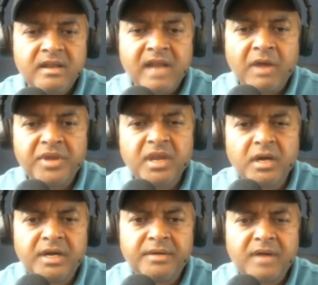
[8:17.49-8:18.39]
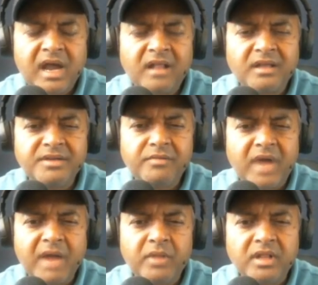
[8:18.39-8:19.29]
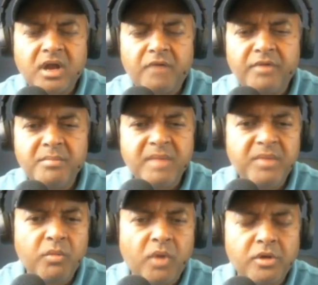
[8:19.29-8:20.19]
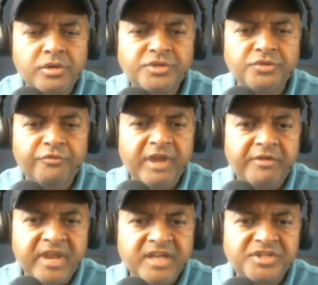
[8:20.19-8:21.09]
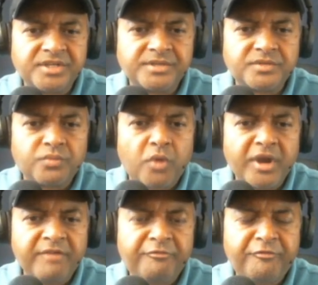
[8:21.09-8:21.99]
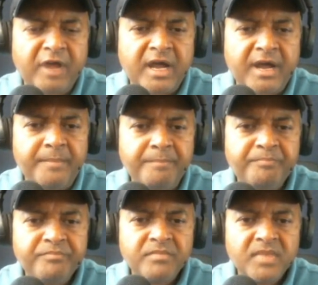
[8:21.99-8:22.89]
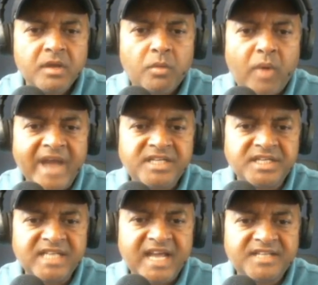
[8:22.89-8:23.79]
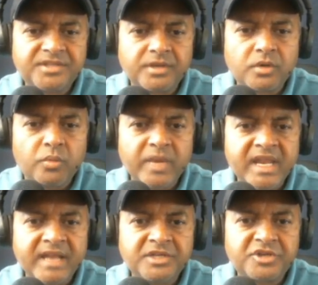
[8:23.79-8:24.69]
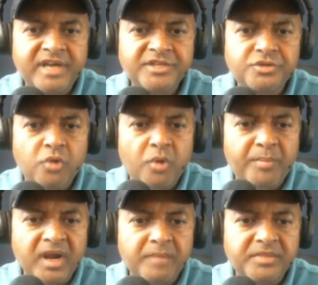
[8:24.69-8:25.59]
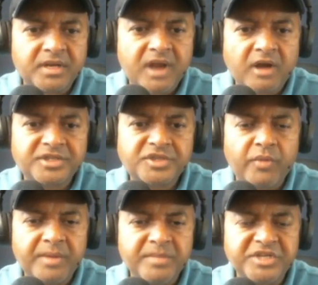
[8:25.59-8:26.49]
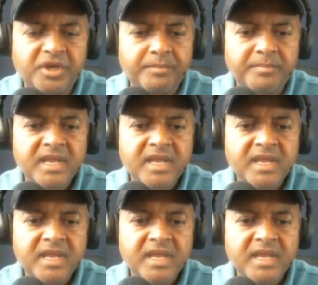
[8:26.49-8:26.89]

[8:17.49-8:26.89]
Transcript: Now here I will cover maybe one or two variations. What if white attacks the queen and tries to open up the dark square bishop?